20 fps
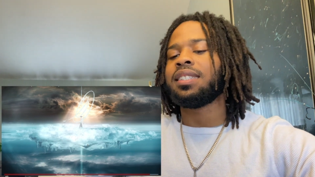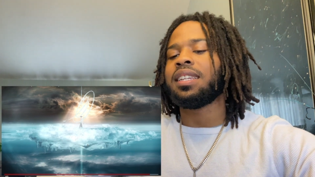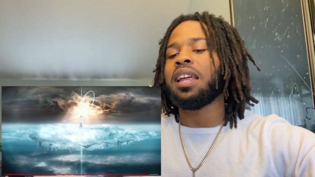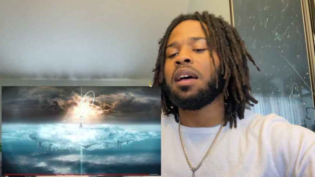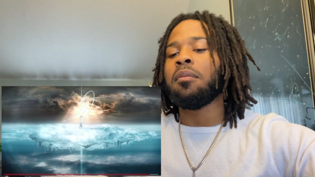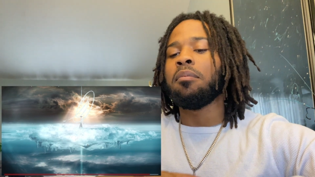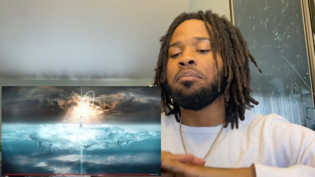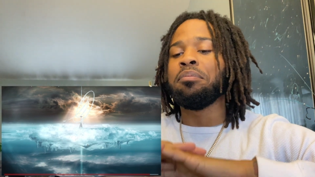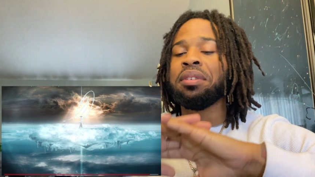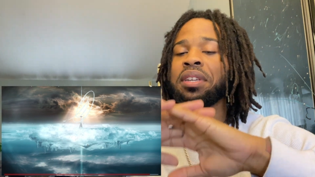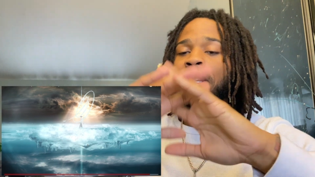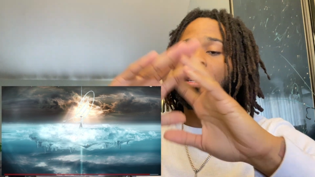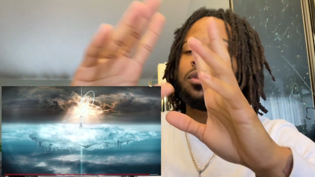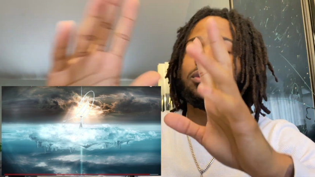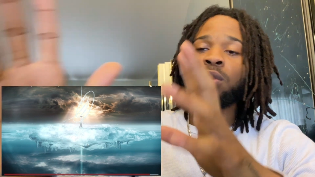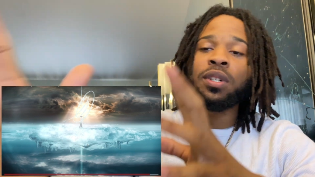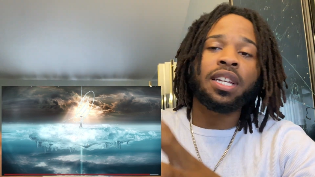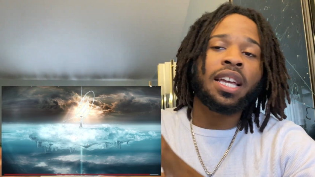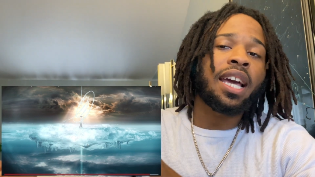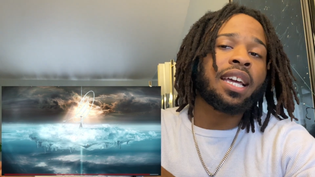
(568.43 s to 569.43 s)
and I've
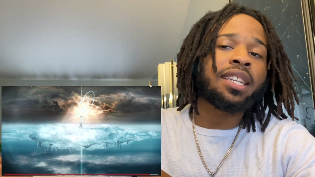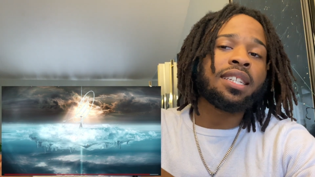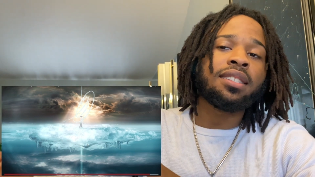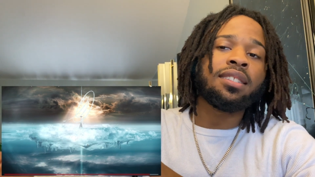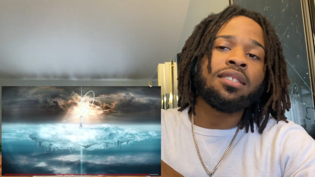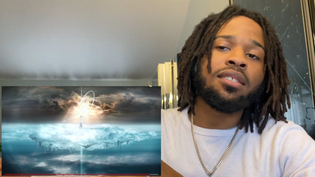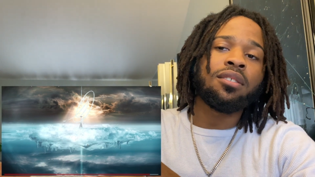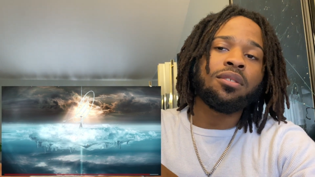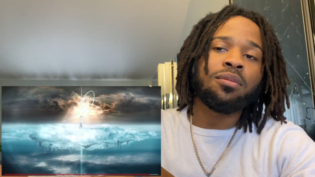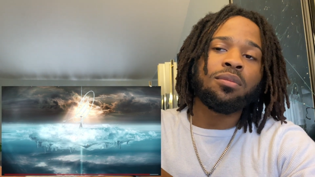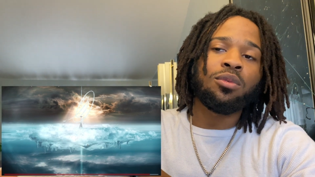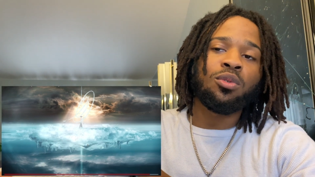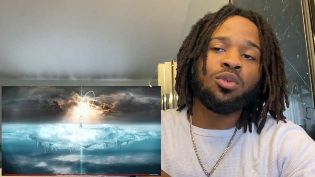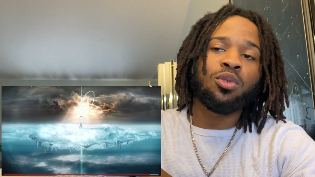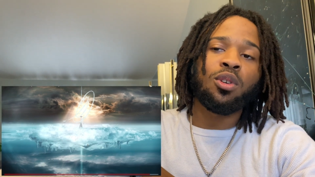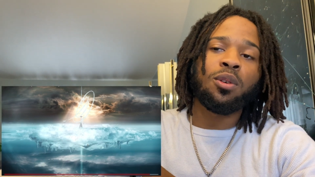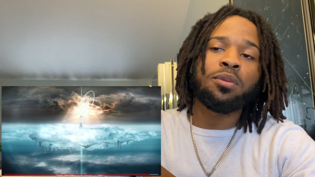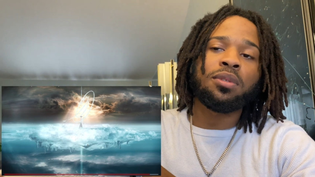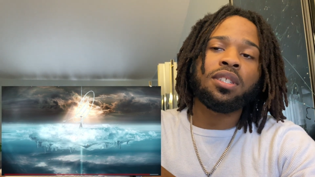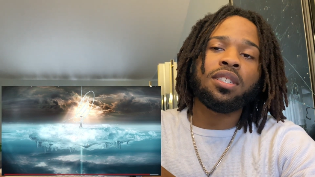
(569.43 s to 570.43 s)
been reacting to them. You
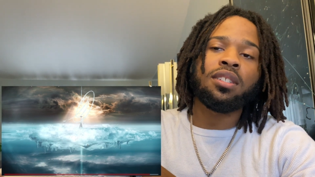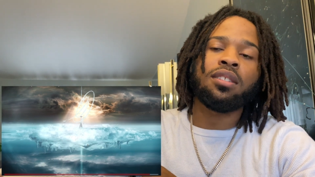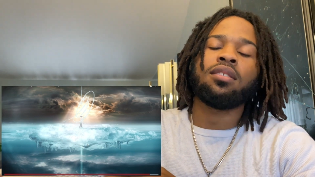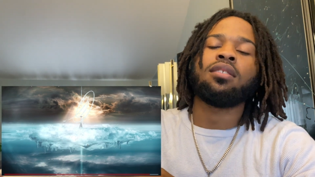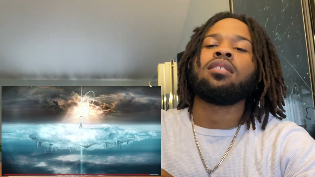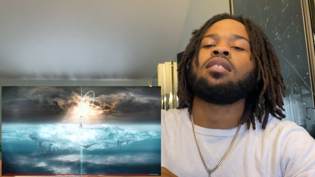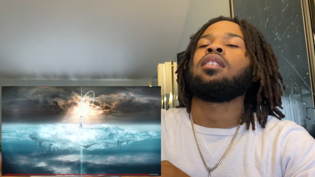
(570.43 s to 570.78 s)
know what I'm saying?